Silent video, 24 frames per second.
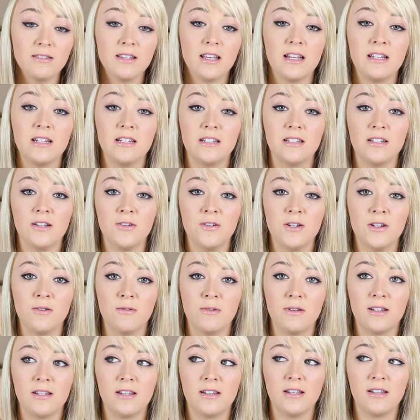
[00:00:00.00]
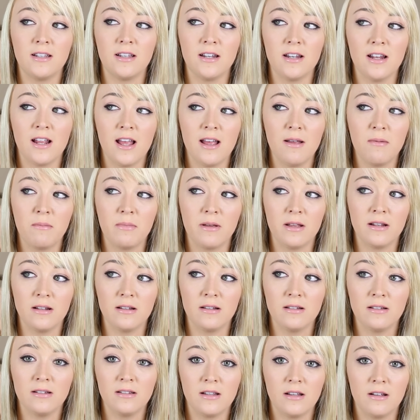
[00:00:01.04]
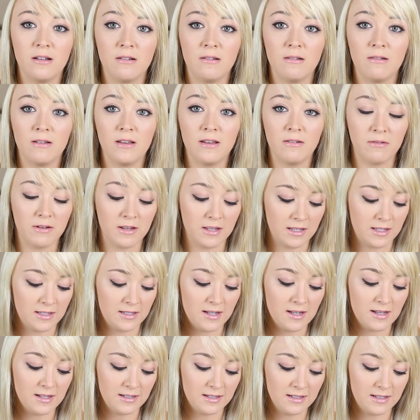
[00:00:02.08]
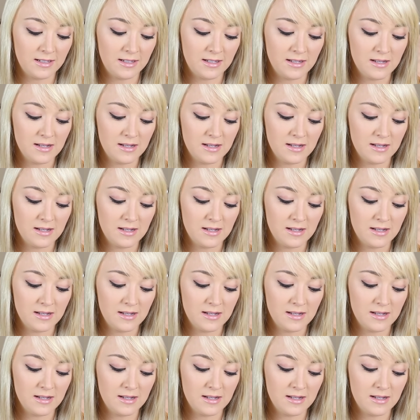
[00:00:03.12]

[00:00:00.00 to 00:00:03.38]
I just don't know what's gonna happen, so it really sucks.